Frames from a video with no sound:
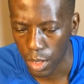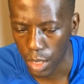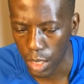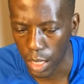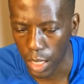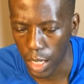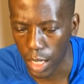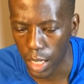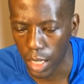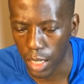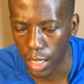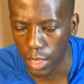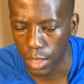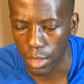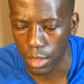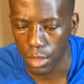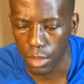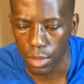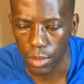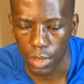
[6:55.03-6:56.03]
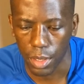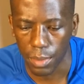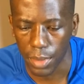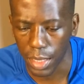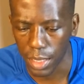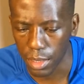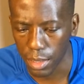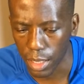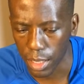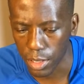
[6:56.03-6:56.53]
And I
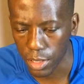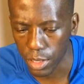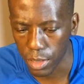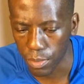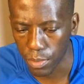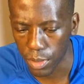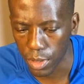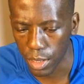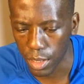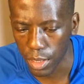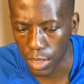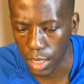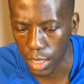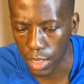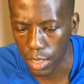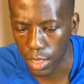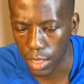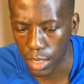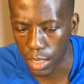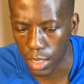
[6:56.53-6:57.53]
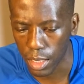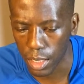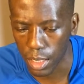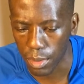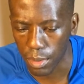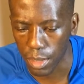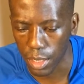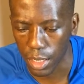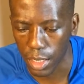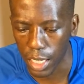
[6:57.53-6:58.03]
didn't actually put it down in
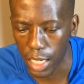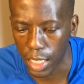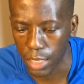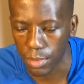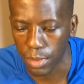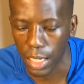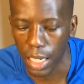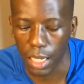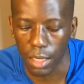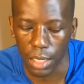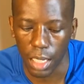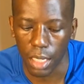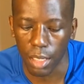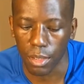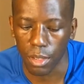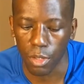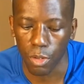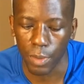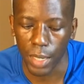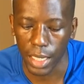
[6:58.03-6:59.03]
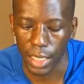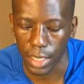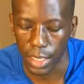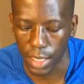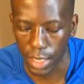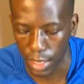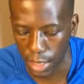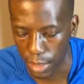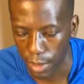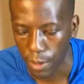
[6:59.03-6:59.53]
the class, but I'll go back and
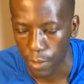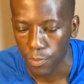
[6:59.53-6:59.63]
get it.